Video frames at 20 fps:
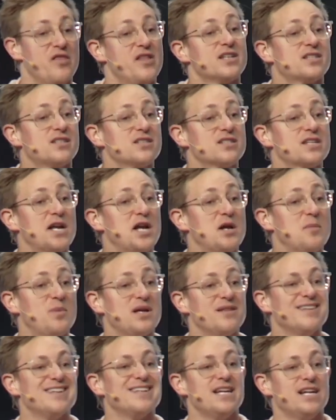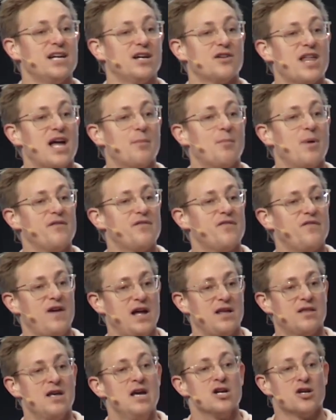This is going to be the year that my
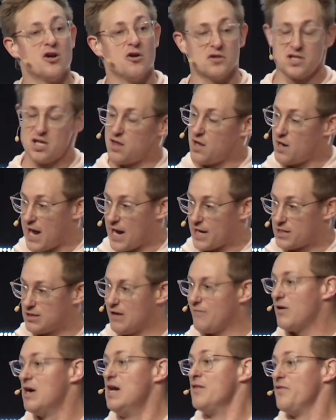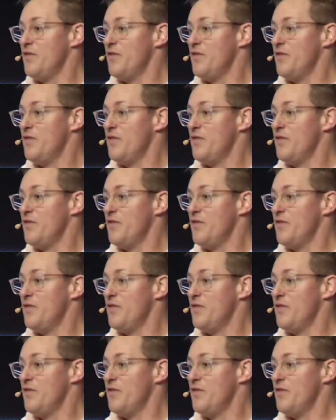faith goes to the next level.